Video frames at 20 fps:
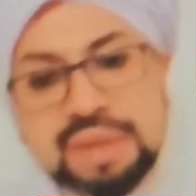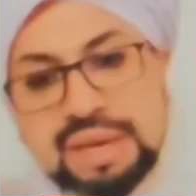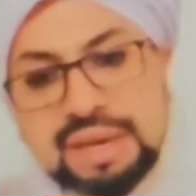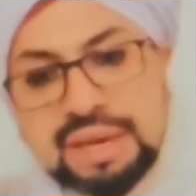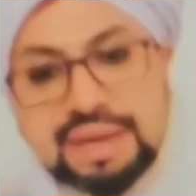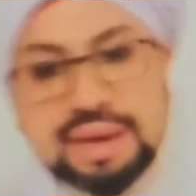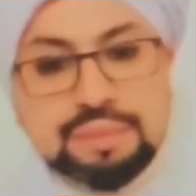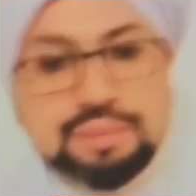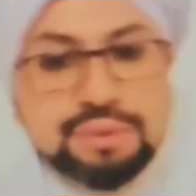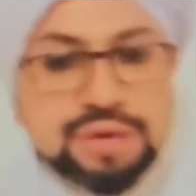
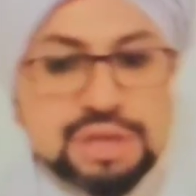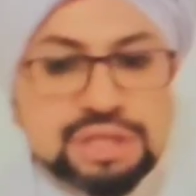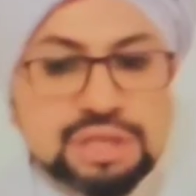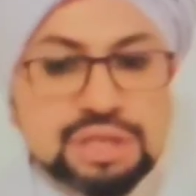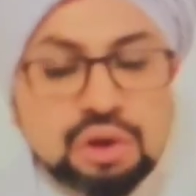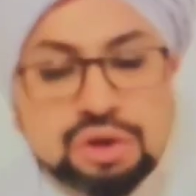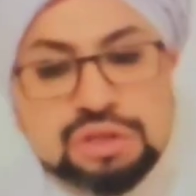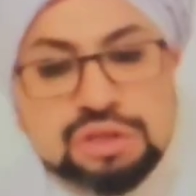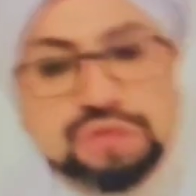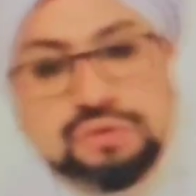Okay, you have
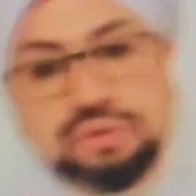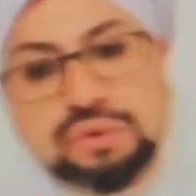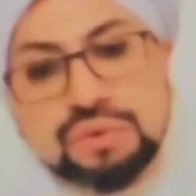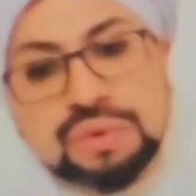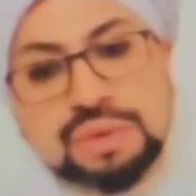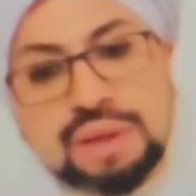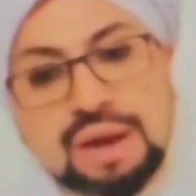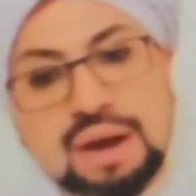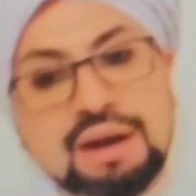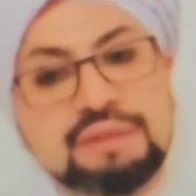many
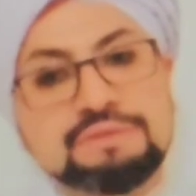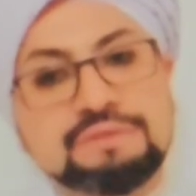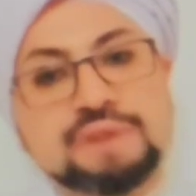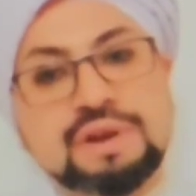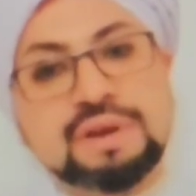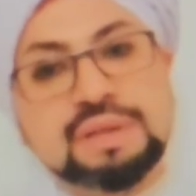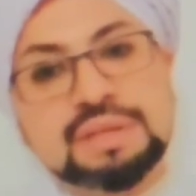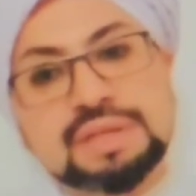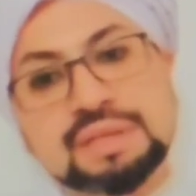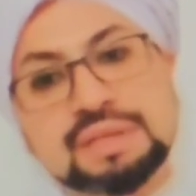Cambridge and
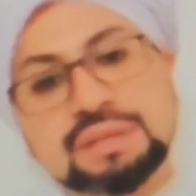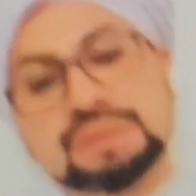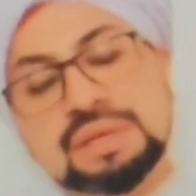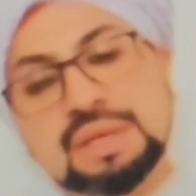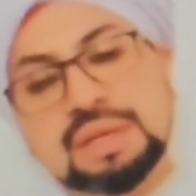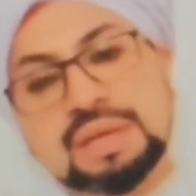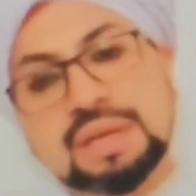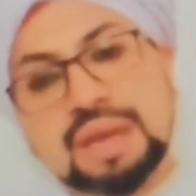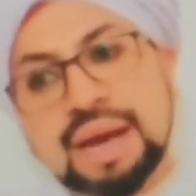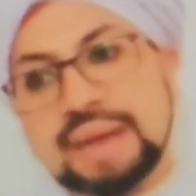Oxford and
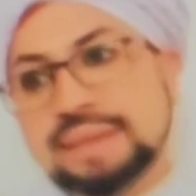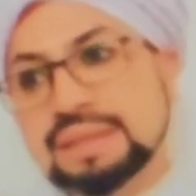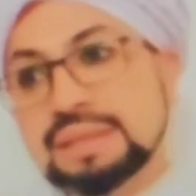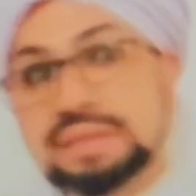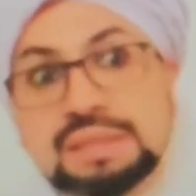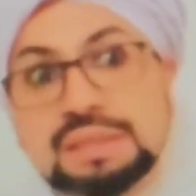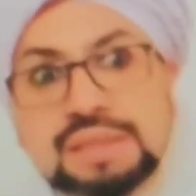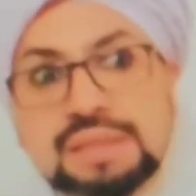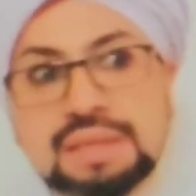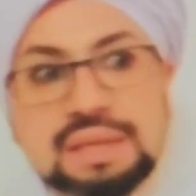Harvard
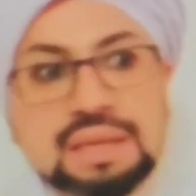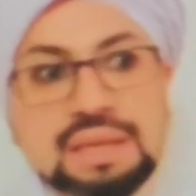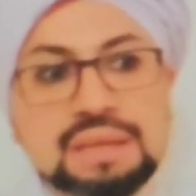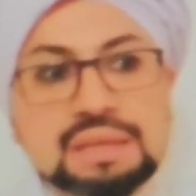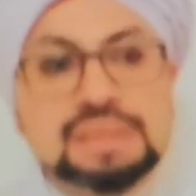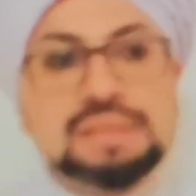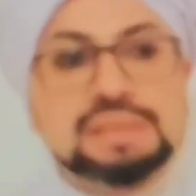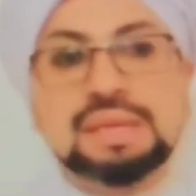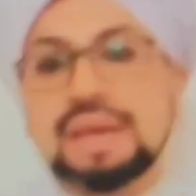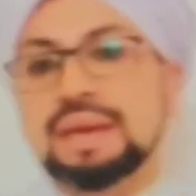and
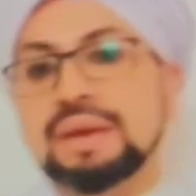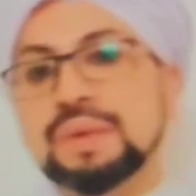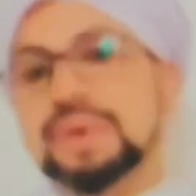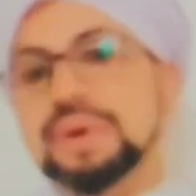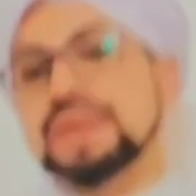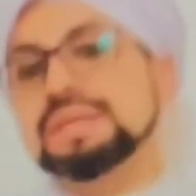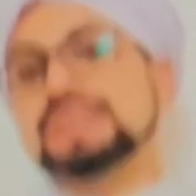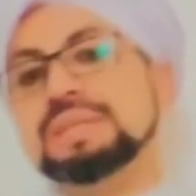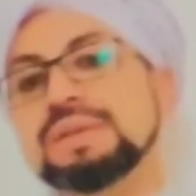and seek